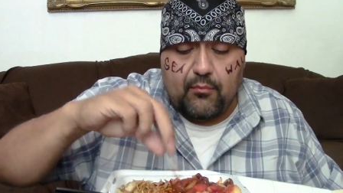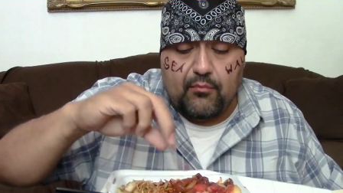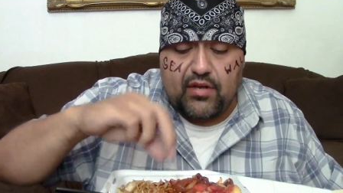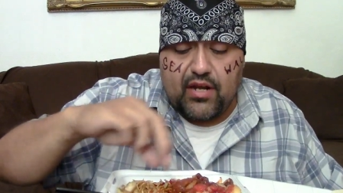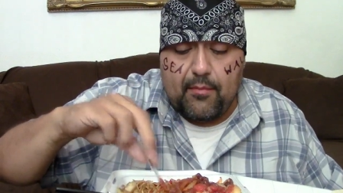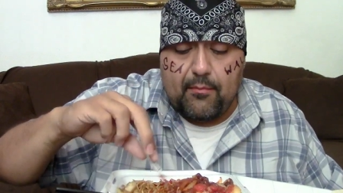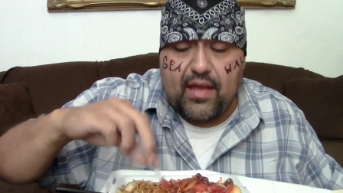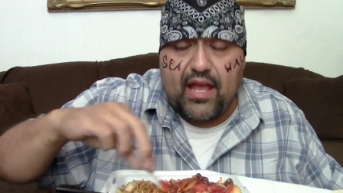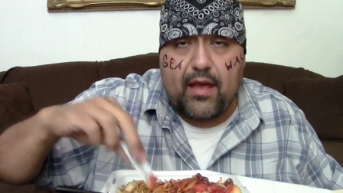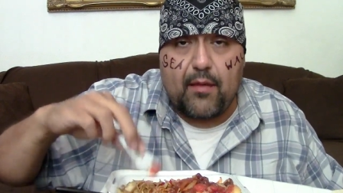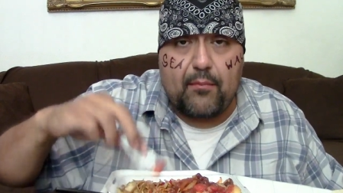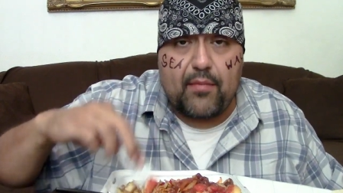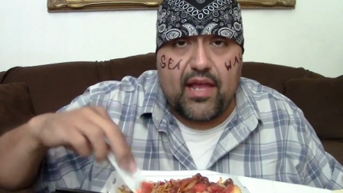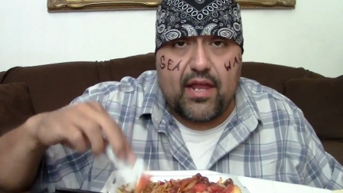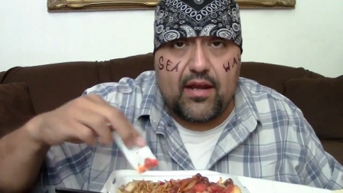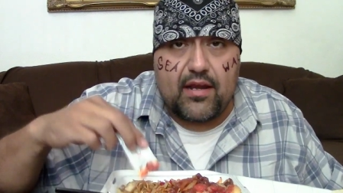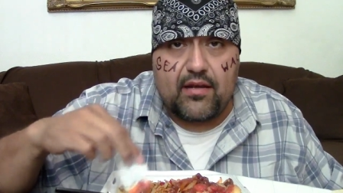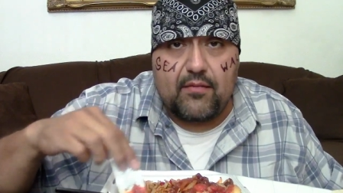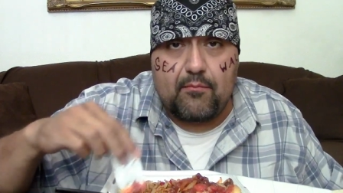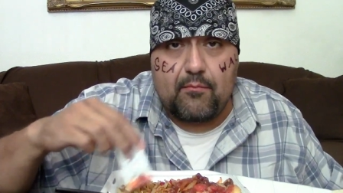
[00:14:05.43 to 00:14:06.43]
But it may have
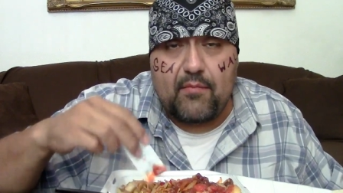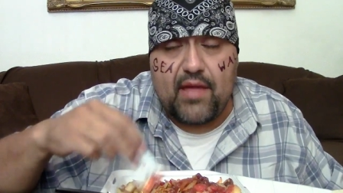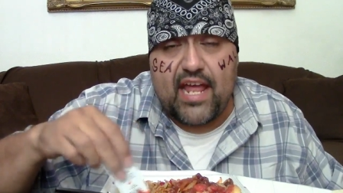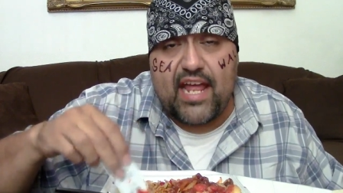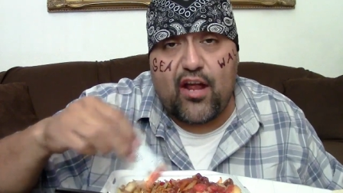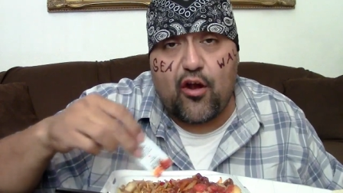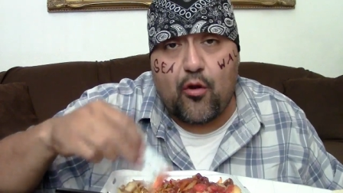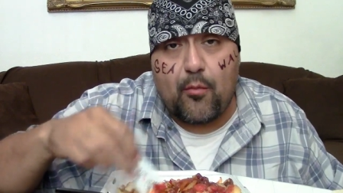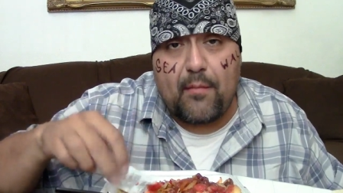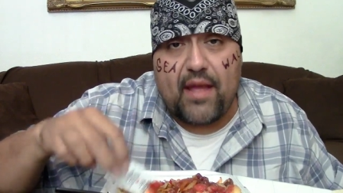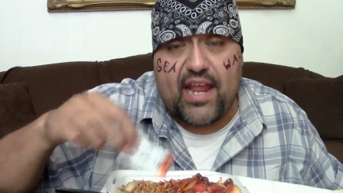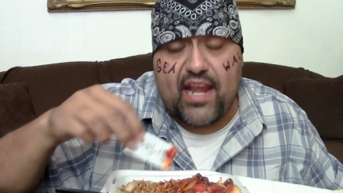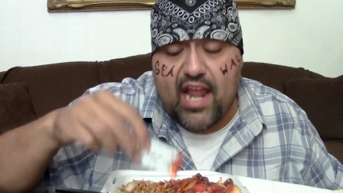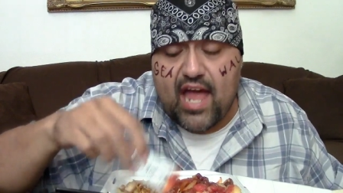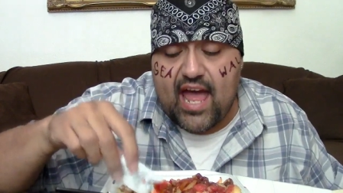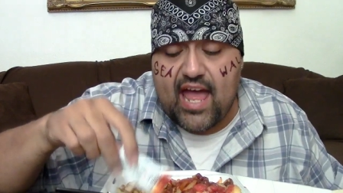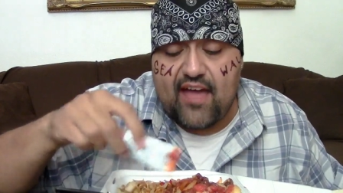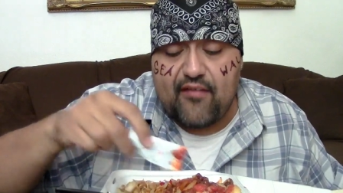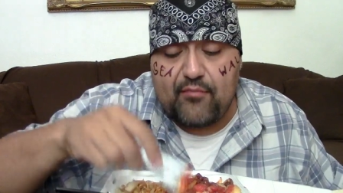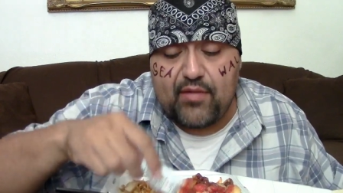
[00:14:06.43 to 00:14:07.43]
been, may or may
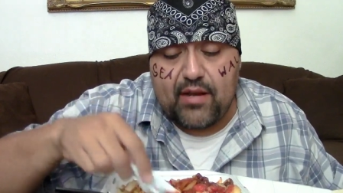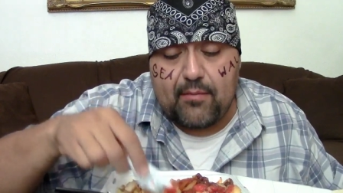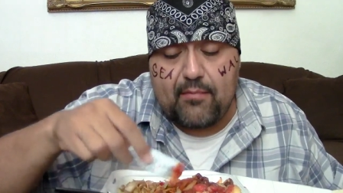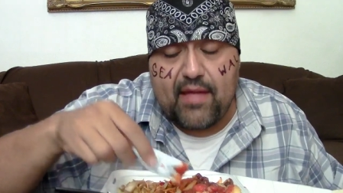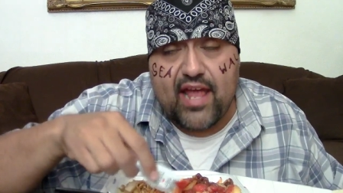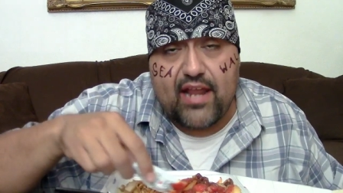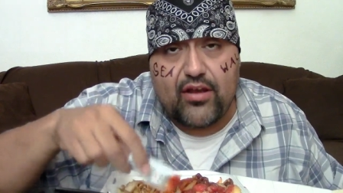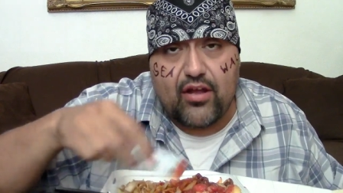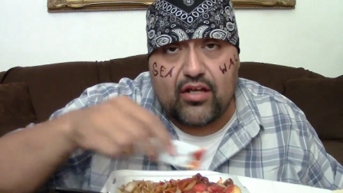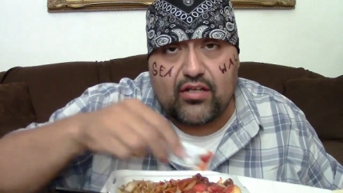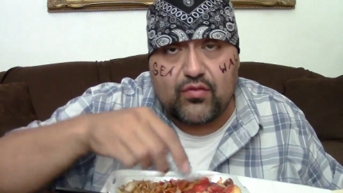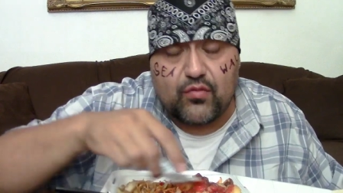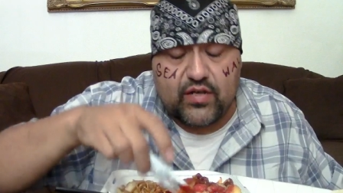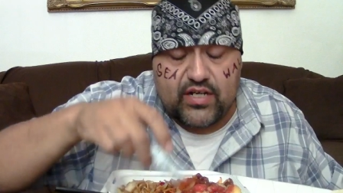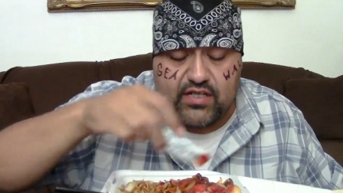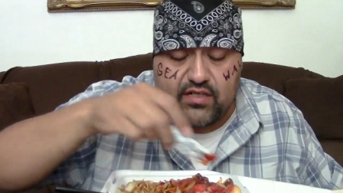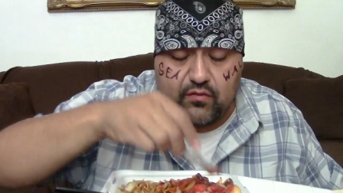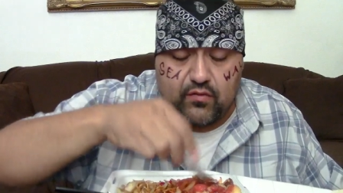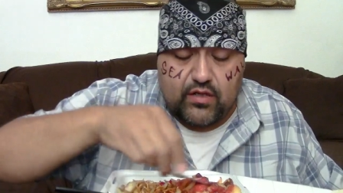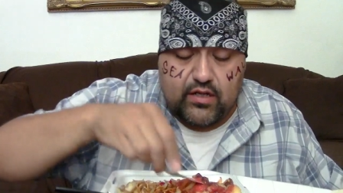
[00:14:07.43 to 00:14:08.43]
not have been Mad Dog
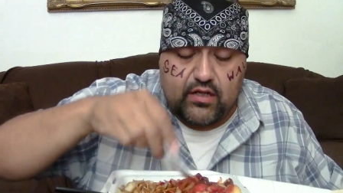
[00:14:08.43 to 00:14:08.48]
2020.